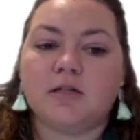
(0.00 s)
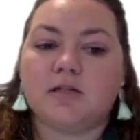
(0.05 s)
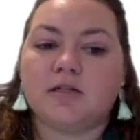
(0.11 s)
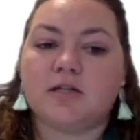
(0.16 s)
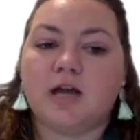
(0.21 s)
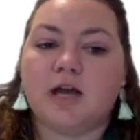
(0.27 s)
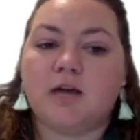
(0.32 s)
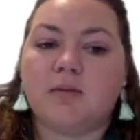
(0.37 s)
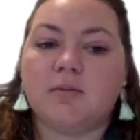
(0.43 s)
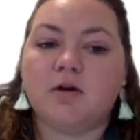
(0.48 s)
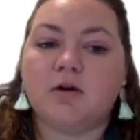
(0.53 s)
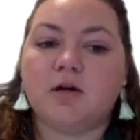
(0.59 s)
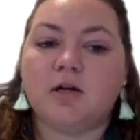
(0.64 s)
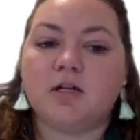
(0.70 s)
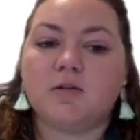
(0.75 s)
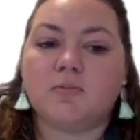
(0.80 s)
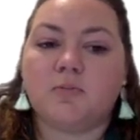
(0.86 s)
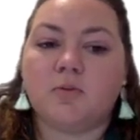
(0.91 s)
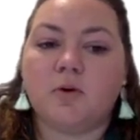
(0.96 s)
The timer
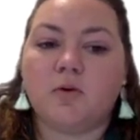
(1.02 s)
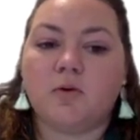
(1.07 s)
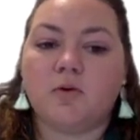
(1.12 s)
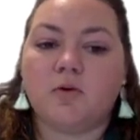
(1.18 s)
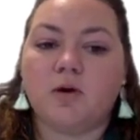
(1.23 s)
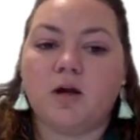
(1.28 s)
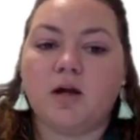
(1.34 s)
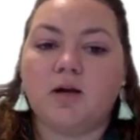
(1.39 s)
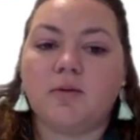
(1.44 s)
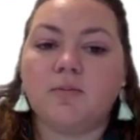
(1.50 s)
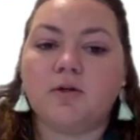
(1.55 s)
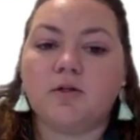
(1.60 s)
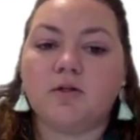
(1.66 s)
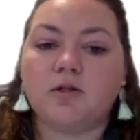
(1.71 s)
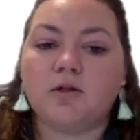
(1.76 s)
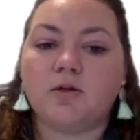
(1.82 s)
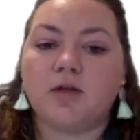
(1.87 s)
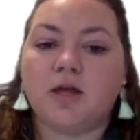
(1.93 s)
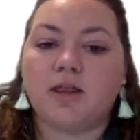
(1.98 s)
is programmed
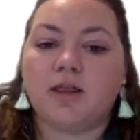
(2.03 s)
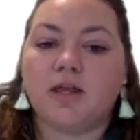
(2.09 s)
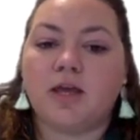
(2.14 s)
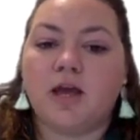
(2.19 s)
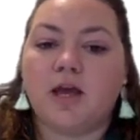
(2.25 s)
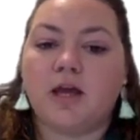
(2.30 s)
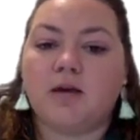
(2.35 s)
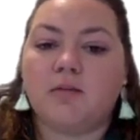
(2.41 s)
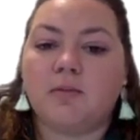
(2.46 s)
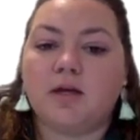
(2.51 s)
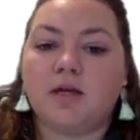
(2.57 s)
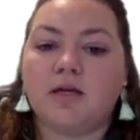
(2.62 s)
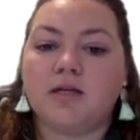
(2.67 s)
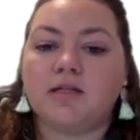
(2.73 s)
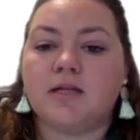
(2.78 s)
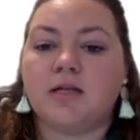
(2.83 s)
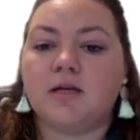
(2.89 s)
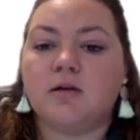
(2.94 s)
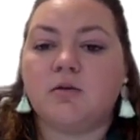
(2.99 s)
so that the enemy
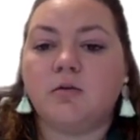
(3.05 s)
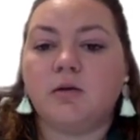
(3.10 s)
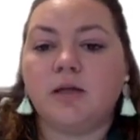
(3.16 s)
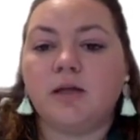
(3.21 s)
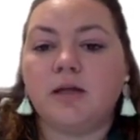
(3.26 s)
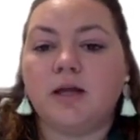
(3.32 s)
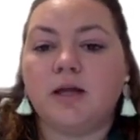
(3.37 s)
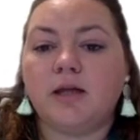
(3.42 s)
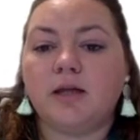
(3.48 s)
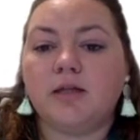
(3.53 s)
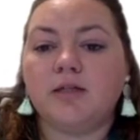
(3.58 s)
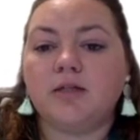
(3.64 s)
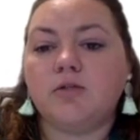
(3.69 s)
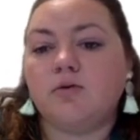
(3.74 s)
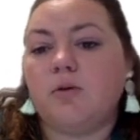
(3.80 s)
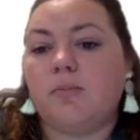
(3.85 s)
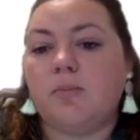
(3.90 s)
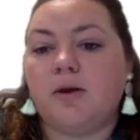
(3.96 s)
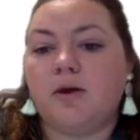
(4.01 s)
is equally likely
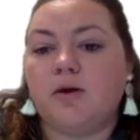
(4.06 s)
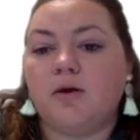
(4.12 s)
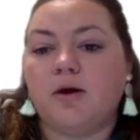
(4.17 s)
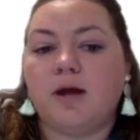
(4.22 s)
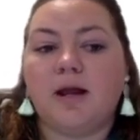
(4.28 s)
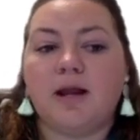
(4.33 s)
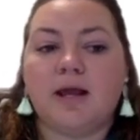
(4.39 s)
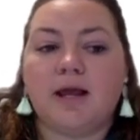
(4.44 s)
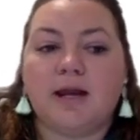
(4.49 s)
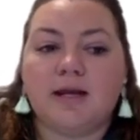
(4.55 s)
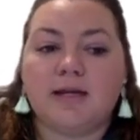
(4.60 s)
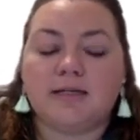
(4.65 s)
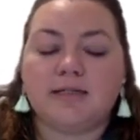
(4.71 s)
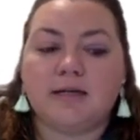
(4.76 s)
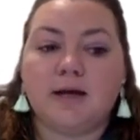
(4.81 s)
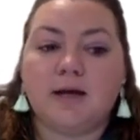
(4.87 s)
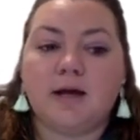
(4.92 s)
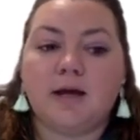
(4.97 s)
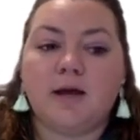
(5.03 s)
to appear at any
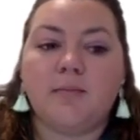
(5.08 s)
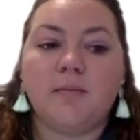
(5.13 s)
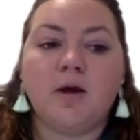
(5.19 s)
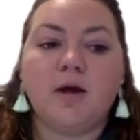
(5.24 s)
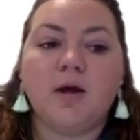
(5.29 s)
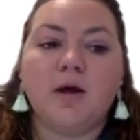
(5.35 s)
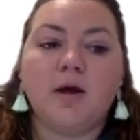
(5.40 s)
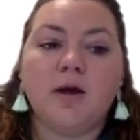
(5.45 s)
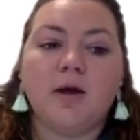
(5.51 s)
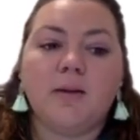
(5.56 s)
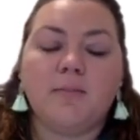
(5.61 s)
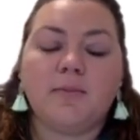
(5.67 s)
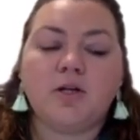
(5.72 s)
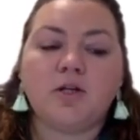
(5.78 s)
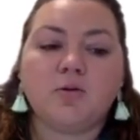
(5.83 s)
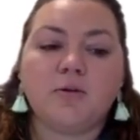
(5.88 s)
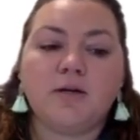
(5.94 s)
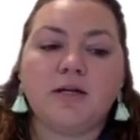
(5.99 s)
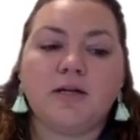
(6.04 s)
time
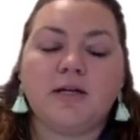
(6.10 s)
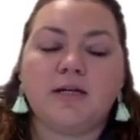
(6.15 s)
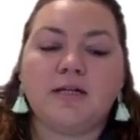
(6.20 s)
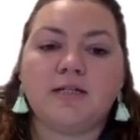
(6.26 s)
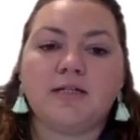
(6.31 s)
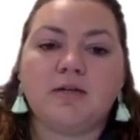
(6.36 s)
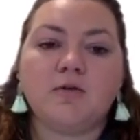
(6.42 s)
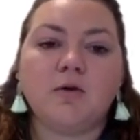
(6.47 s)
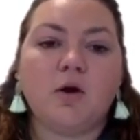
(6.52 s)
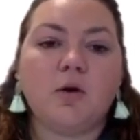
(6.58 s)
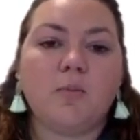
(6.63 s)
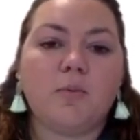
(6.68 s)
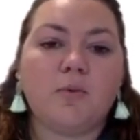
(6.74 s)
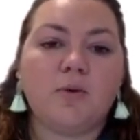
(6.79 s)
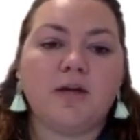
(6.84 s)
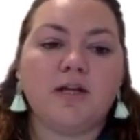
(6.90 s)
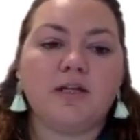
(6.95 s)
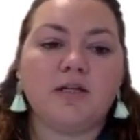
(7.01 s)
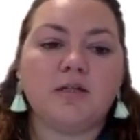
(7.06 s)
between
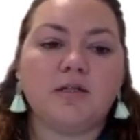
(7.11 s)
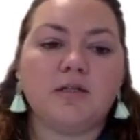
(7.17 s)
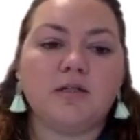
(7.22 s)
0.25